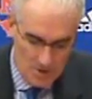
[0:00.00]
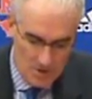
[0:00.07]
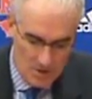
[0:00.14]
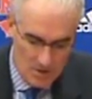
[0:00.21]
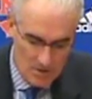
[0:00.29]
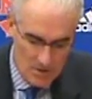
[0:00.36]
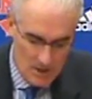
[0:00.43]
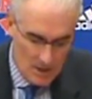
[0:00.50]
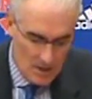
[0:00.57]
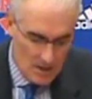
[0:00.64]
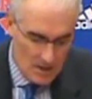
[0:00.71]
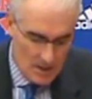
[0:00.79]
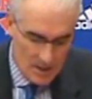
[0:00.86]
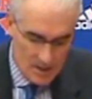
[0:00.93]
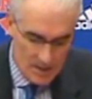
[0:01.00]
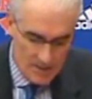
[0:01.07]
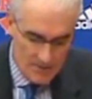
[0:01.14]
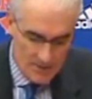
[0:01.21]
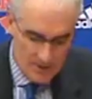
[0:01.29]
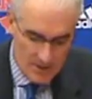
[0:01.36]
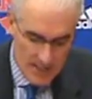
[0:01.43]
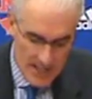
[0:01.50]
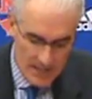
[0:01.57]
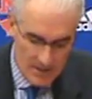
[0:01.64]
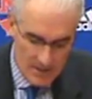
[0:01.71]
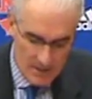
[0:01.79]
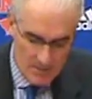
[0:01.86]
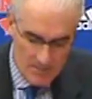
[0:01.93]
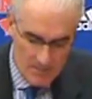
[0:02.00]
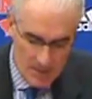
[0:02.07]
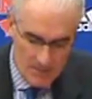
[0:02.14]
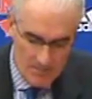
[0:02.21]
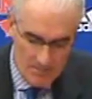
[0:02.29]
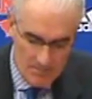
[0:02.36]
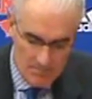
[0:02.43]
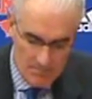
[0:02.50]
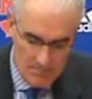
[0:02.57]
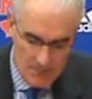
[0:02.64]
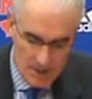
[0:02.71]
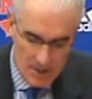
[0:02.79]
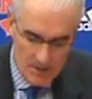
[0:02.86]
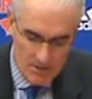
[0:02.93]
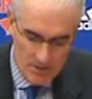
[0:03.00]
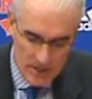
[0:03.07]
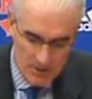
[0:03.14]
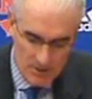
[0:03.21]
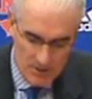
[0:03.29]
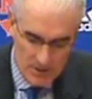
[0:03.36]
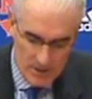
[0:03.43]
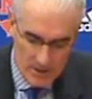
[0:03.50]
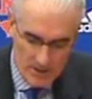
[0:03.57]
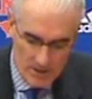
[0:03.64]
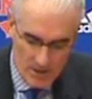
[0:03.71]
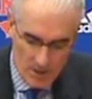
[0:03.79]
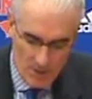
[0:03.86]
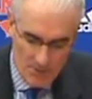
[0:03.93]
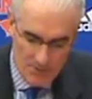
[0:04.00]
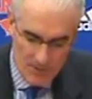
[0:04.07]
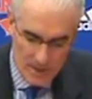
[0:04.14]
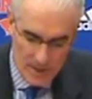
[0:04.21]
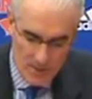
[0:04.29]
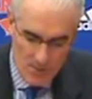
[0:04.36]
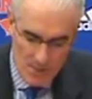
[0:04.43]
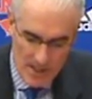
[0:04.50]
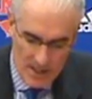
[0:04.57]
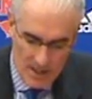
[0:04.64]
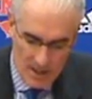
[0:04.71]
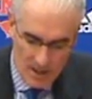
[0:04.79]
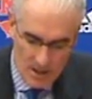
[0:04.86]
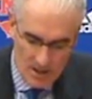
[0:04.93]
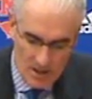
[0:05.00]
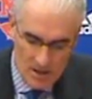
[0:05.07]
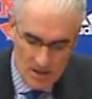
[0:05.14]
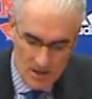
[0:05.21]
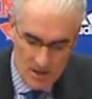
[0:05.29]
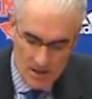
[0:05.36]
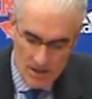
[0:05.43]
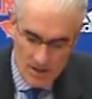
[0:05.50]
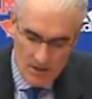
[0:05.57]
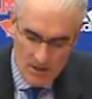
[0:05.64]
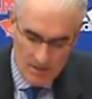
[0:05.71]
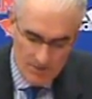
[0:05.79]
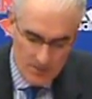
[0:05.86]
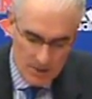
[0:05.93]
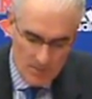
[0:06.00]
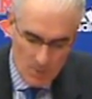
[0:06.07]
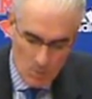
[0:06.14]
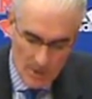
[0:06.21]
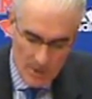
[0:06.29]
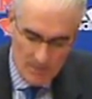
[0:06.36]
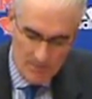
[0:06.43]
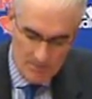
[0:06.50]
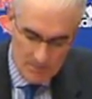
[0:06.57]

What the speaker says: So for that, I'm you know, grateful, and hopefully we can learn from a win.